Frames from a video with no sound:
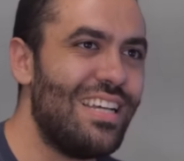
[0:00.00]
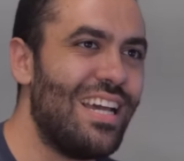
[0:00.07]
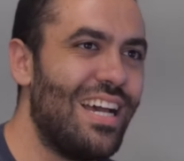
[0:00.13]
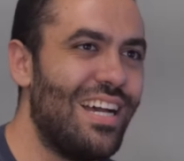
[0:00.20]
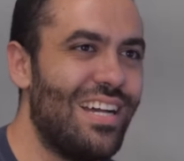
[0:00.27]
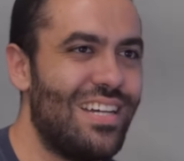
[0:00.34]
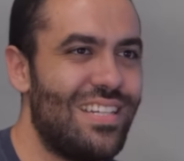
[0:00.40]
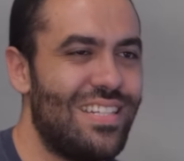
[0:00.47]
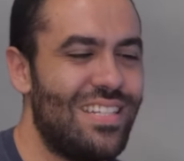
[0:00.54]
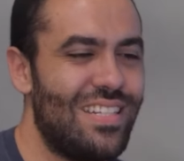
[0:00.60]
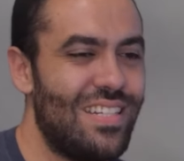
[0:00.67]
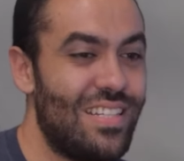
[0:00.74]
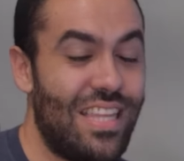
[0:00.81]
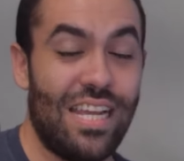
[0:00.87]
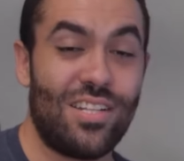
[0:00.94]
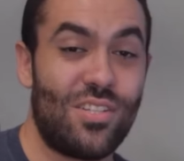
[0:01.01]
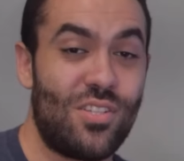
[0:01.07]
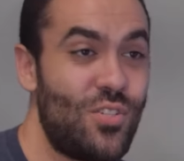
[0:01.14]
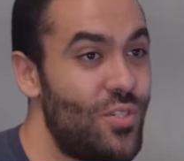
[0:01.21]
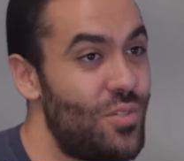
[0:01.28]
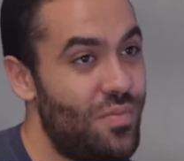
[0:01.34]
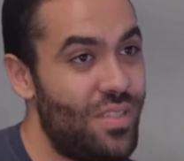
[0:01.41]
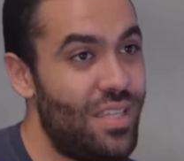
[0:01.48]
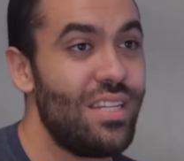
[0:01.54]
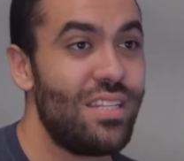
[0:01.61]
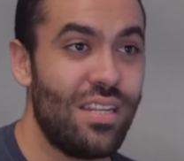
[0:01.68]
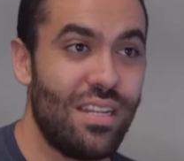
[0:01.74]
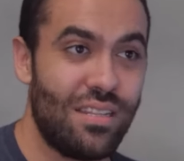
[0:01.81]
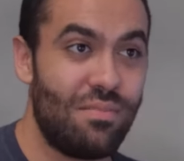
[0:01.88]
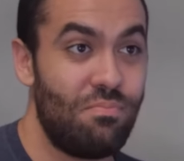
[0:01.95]
Right. Uh, that sh- did,
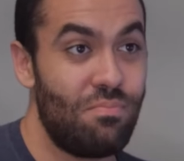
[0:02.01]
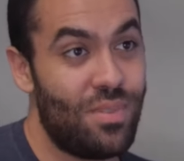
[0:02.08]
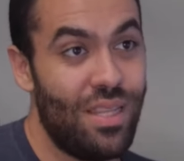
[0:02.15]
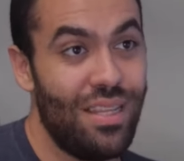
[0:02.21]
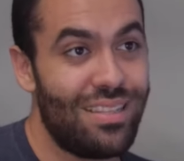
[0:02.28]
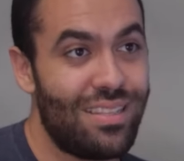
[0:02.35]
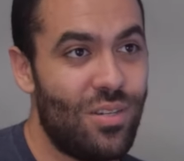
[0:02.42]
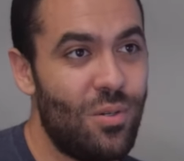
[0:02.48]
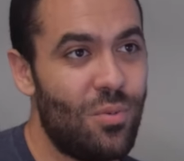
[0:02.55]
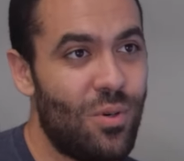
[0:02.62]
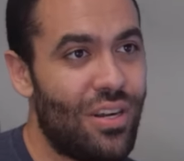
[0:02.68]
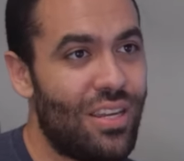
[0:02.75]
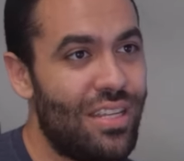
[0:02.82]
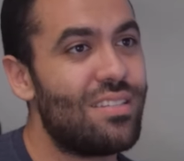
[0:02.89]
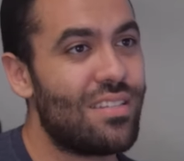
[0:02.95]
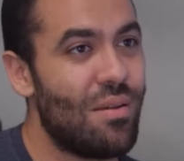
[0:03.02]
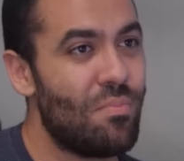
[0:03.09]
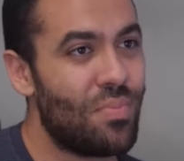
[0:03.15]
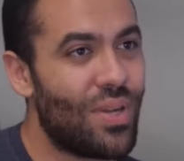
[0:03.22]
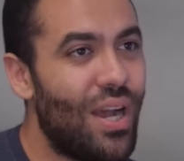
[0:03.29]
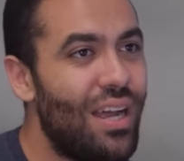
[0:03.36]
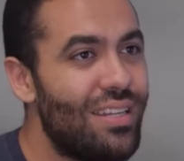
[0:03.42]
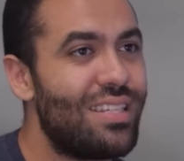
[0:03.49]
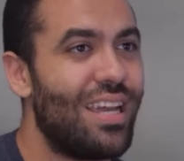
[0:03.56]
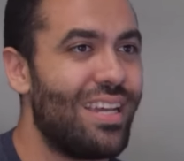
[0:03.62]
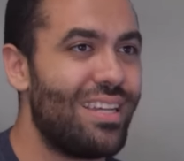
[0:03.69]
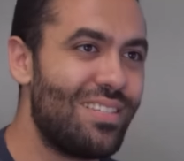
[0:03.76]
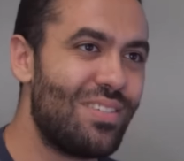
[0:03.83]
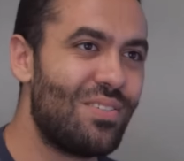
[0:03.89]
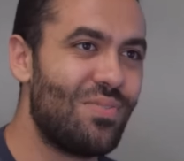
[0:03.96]
could work in some
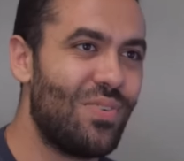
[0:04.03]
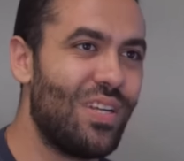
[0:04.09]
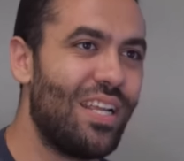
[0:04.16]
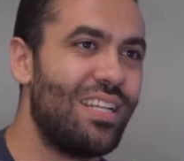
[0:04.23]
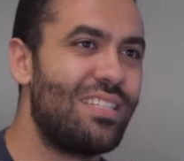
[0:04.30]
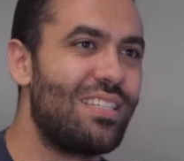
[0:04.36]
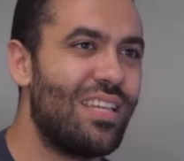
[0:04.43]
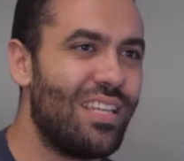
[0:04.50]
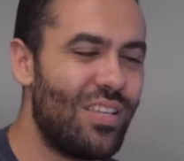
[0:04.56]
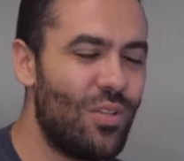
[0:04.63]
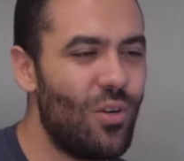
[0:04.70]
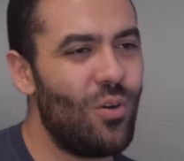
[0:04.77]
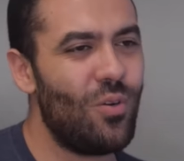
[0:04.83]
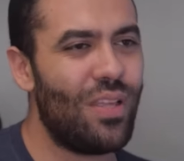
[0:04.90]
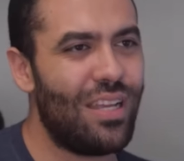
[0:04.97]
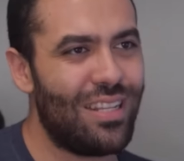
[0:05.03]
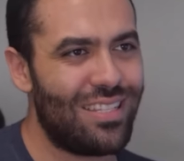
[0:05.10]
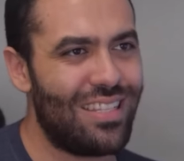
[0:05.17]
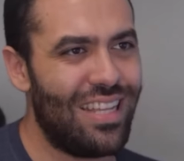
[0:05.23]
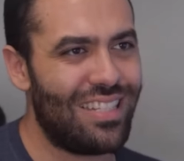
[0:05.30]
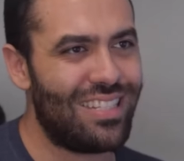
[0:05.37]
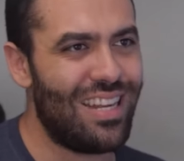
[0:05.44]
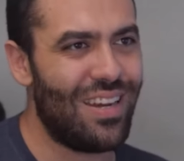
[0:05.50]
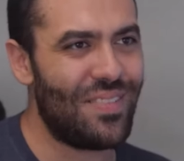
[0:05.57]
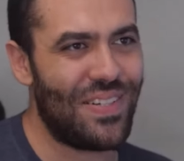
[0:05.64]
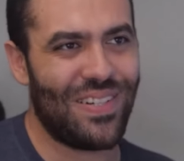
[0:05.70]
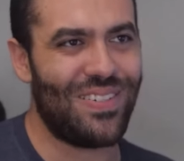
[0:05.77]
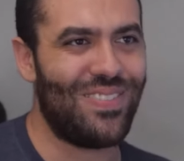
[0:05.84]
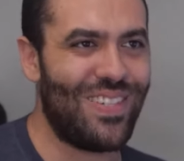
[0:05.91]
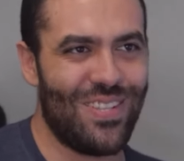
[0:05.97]
contexts, but it's uh, you know that that's not
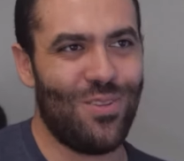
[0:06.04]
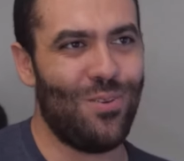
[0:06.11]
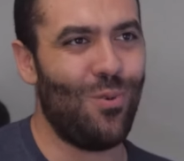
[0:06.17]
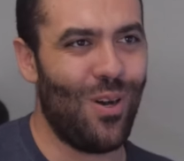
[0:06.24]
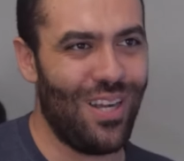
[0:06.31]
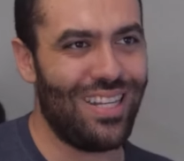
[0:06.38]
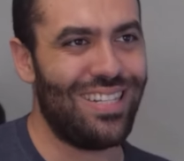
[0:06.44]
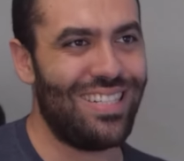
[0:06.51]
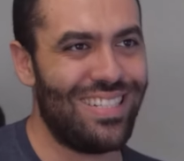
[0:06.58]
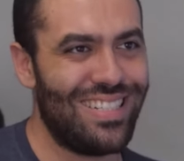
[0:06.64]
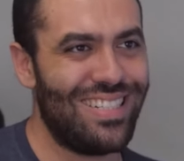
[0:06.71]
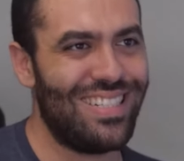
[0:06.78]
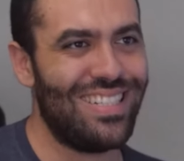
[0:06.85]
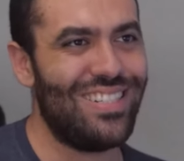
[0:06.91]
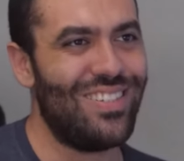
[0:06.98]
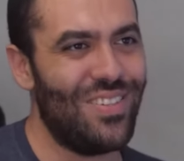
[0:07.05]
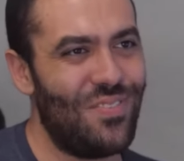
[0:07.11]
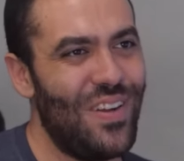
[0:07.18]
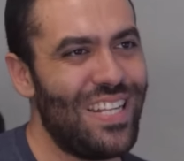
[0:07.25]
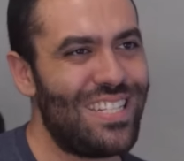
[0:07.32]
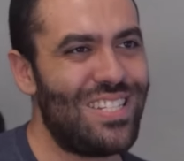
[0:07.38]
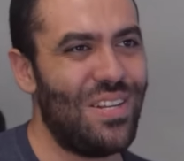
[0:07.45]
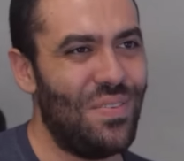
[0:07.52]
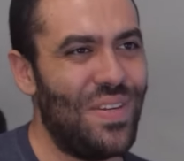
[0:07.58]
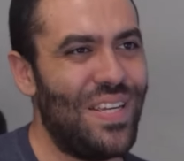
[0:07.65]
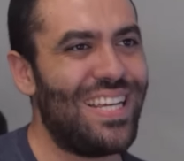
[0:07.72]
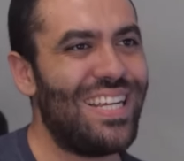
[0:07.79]
where what you want your defense to be.